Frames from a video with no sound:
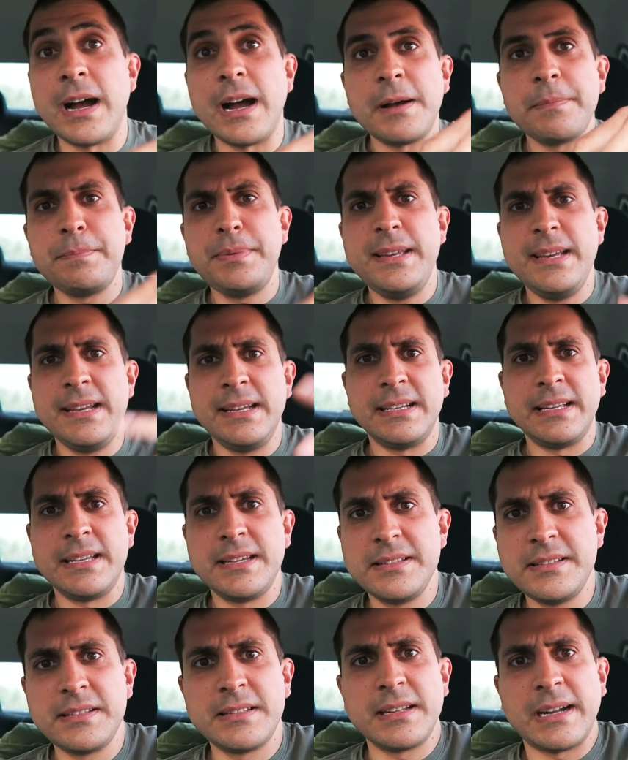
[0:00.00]
copying
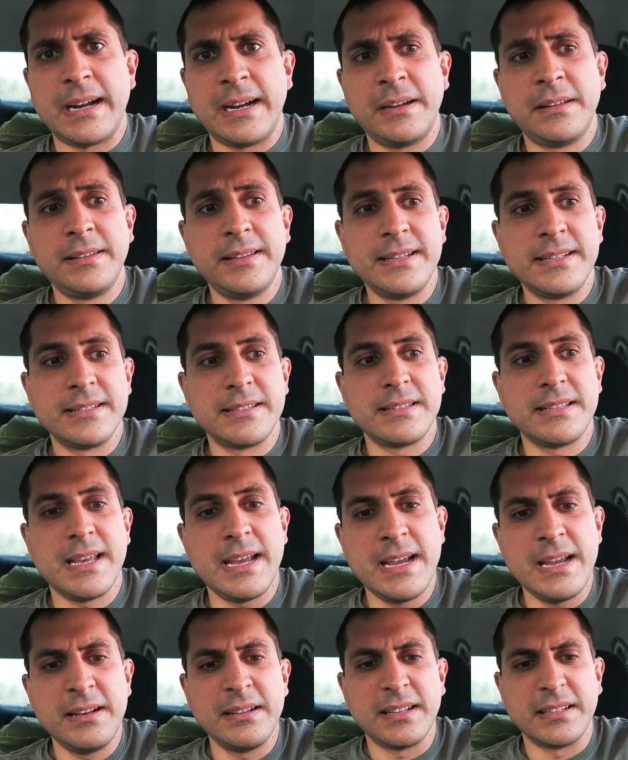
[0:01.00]
his style and
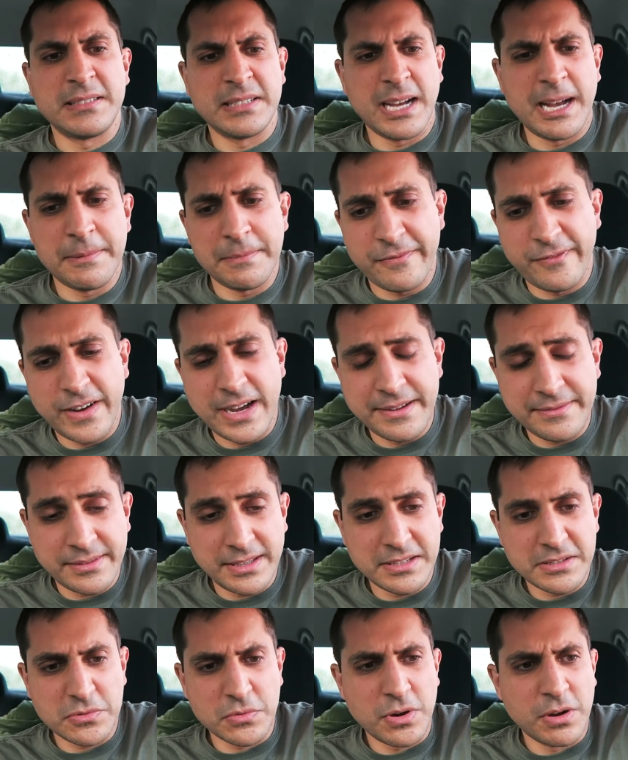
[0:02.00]
saying the top five
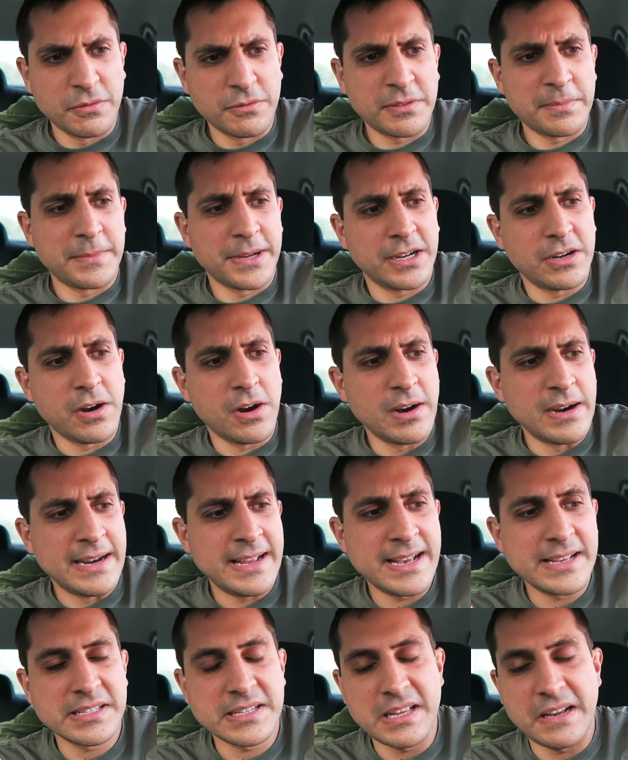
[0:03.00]
things wrong with my car and
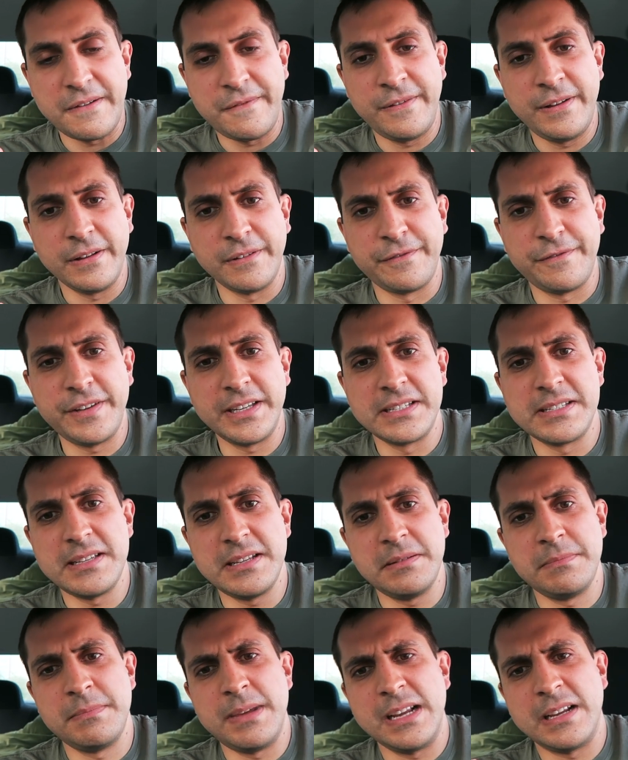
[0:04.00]
asking if he'll fix
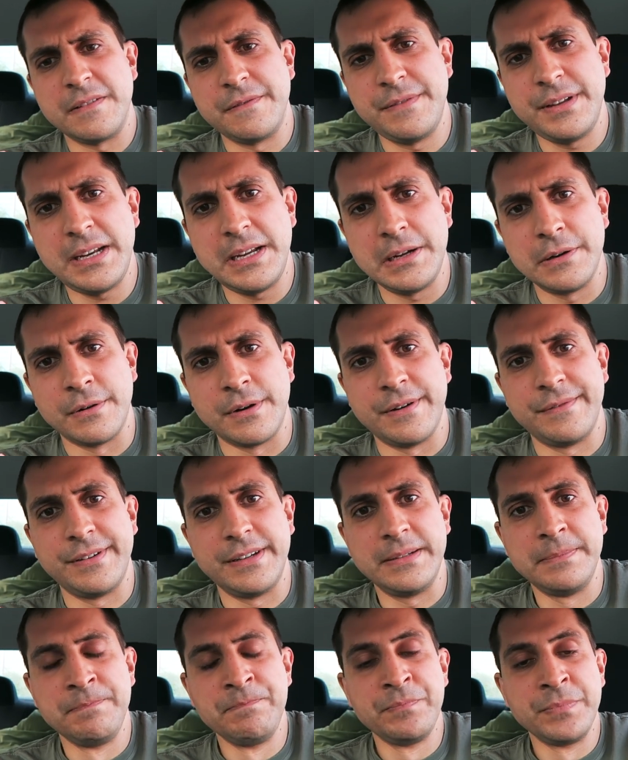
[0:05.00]
it and make a video of
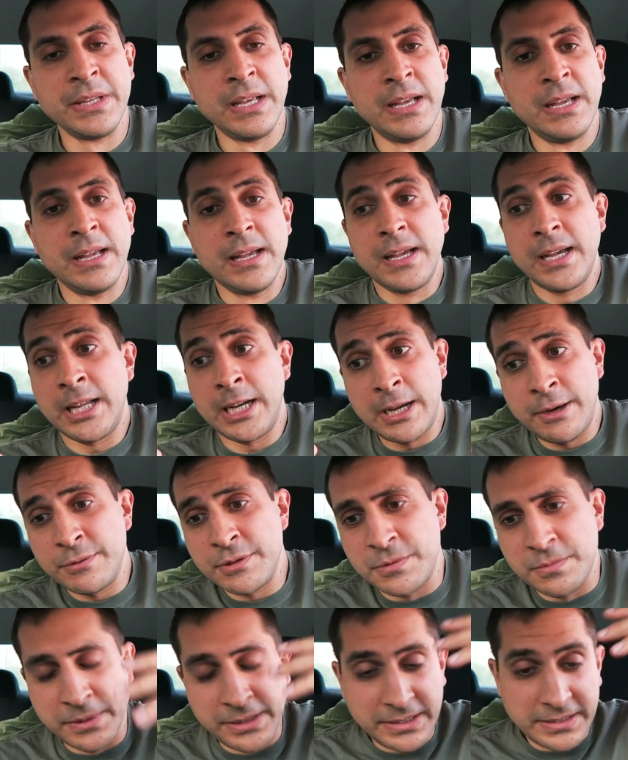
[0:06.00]
it. And I
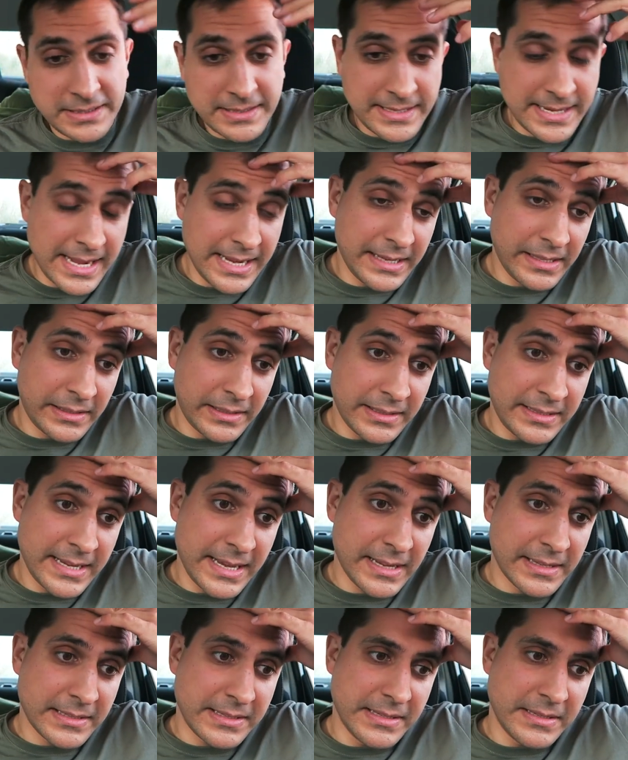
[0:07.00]
was willing to take it to
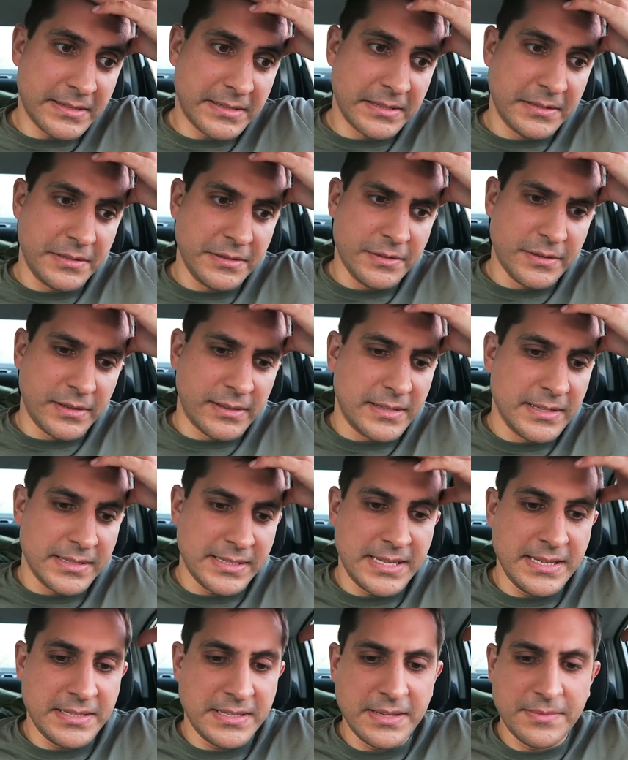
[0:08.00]
Texas to do it
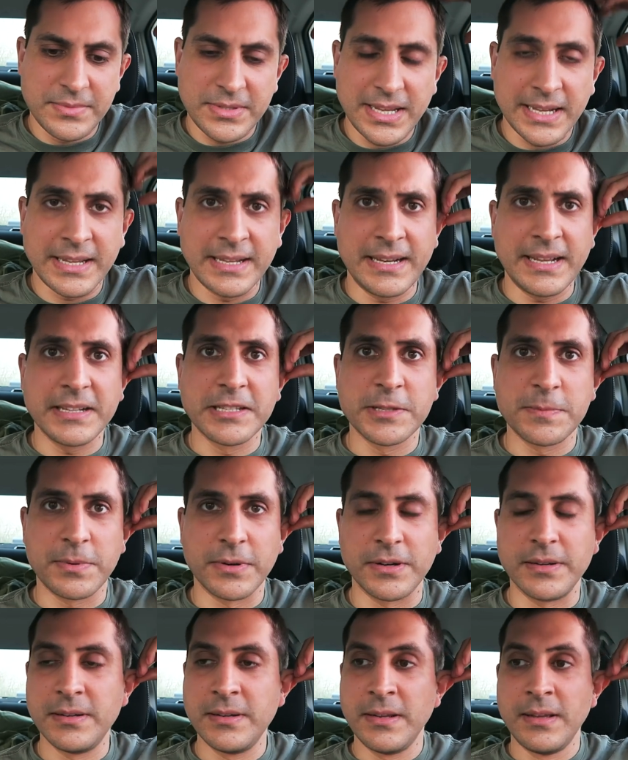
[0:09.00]
because he seems like an
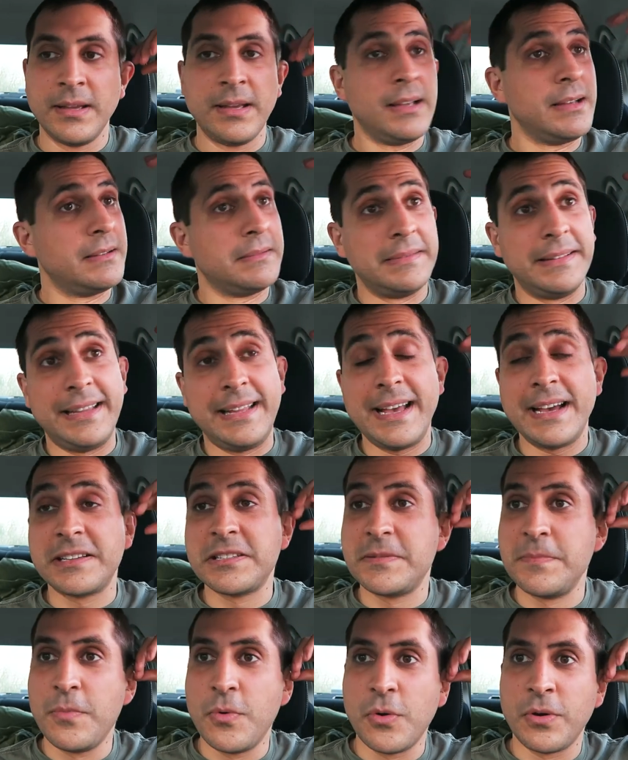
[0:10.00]
expert.
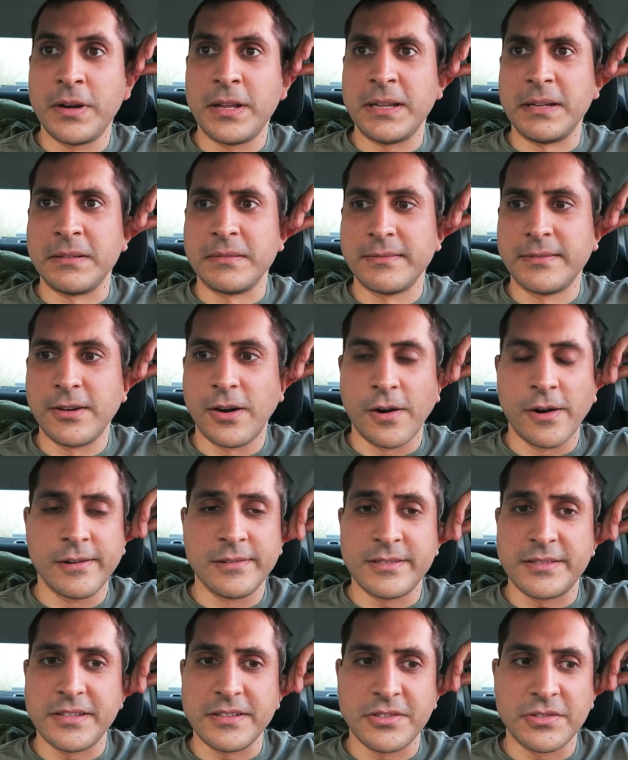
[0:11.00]
Next morning,
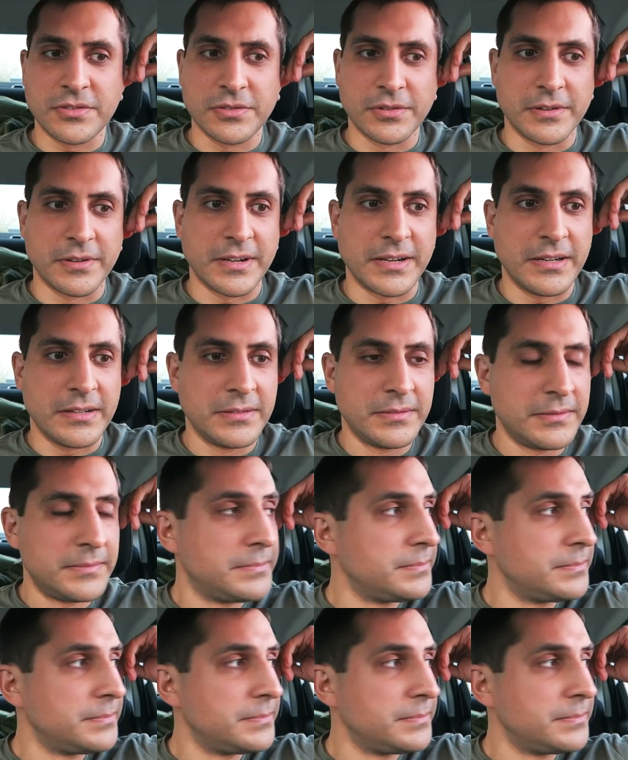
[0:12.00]
car is destroyed.